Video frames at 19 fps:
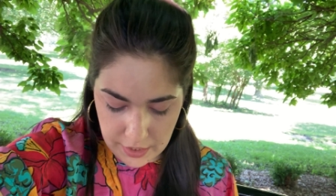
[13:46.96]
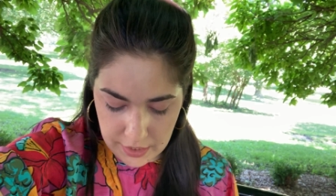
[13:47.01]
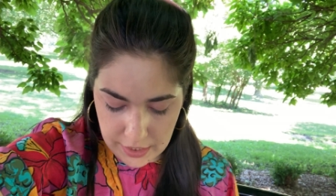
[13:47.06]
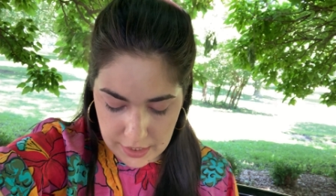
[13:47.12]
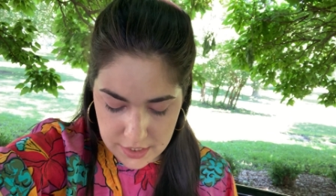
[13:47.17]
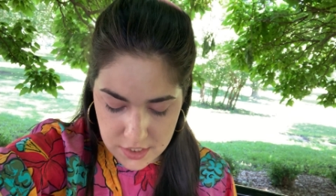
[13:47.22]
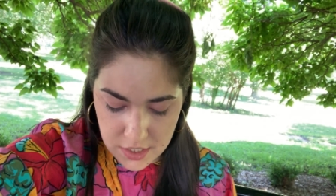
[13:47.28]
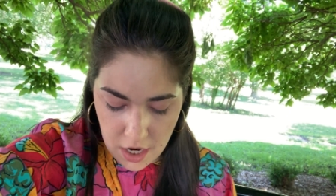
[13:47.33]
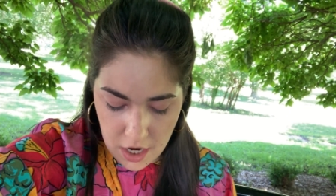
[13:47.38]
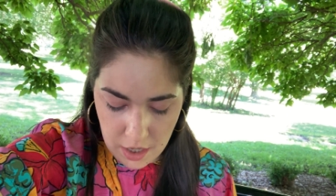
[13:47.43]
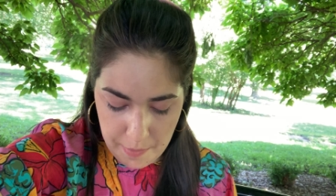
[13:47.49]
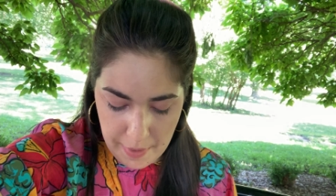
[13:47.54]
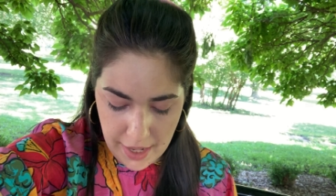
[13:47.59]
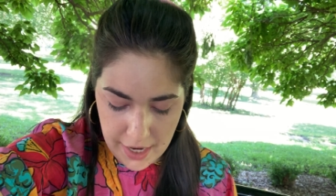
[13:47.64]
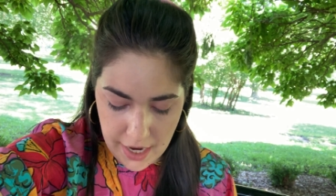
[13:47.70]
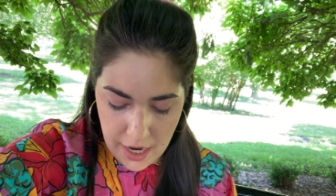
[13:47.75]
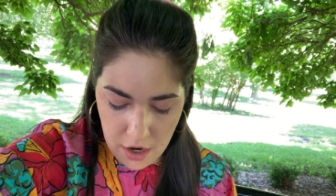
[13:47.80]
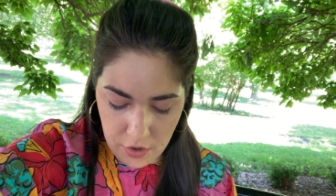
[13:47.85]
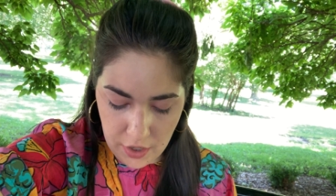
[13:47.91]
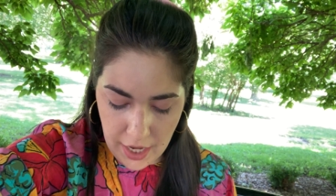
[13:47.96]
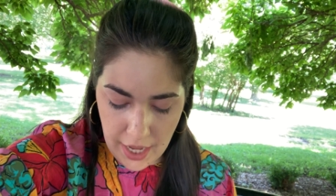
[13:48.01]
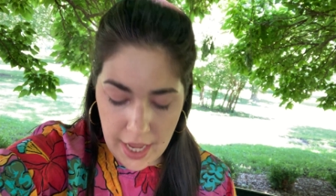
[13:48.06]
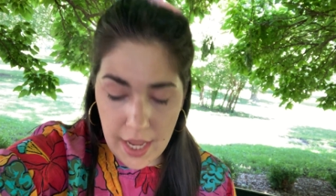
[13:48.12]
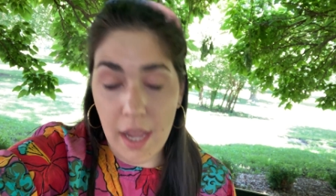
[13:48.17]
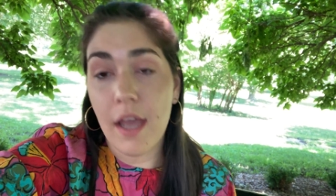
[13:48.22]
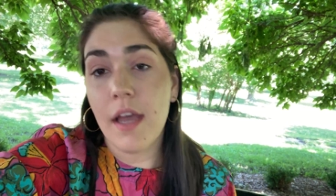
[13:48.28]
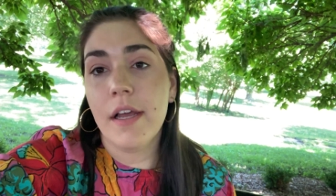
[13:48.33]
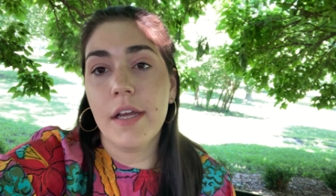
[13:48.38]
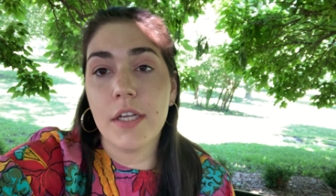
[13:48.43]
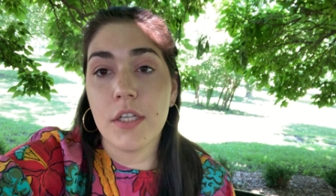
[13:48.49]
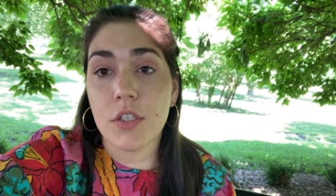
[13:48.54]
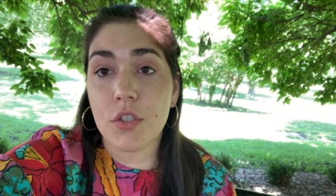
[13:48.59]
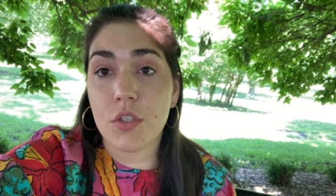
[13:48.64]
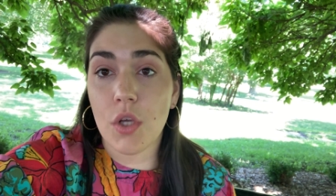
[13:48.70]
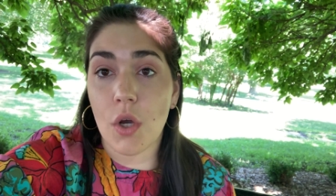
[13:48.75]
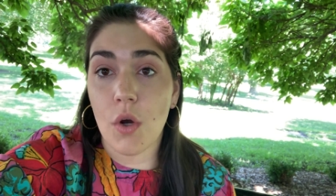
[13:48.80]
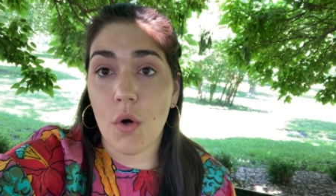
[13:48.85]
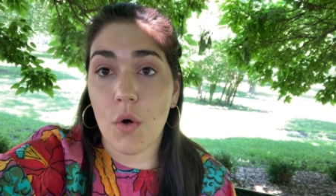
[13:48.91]
let's talk about it. Okay,
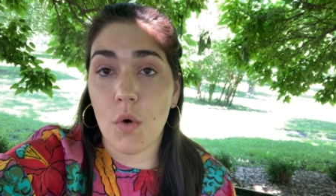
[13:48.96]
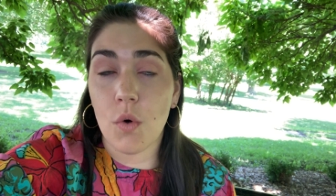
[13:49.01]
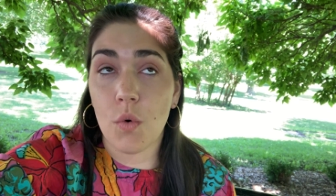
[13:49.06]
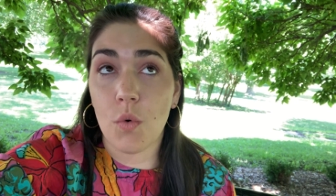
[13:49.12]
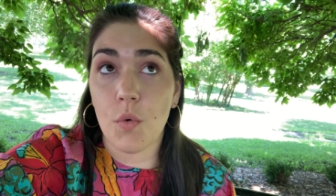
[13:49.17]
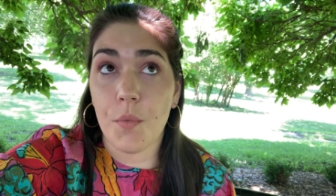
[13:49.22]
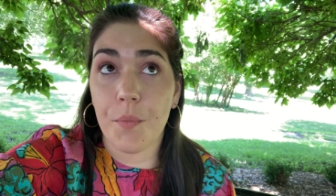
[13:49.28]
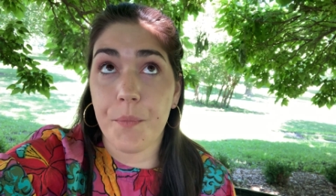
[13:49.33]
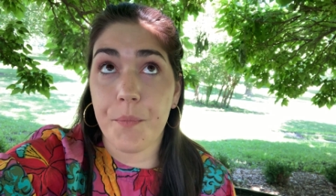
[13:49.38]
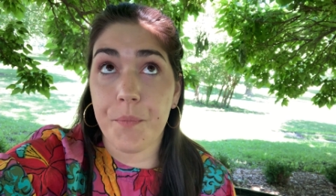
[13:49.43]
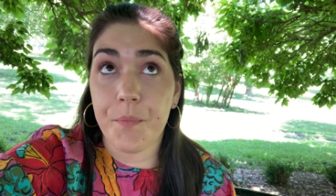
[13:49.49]
so